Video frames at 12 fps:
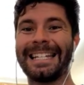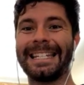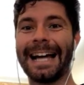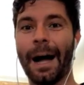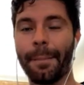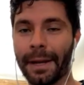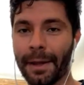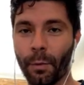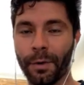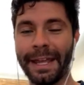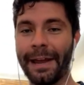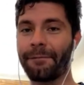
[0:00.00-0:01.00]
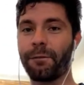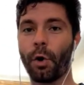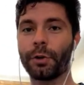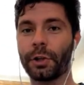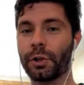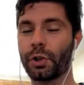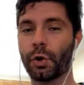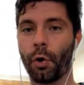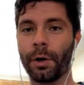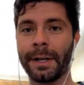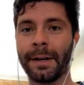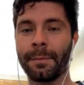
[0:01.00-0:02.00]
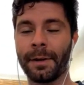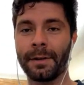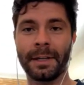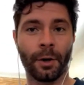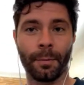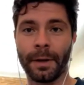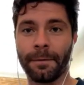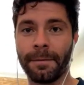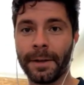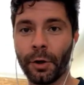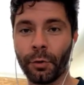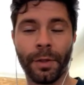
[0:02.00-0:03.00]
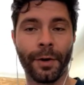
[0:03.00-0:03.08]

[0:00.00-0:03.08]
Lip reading: Dominant. When they had fourth and short near midfield when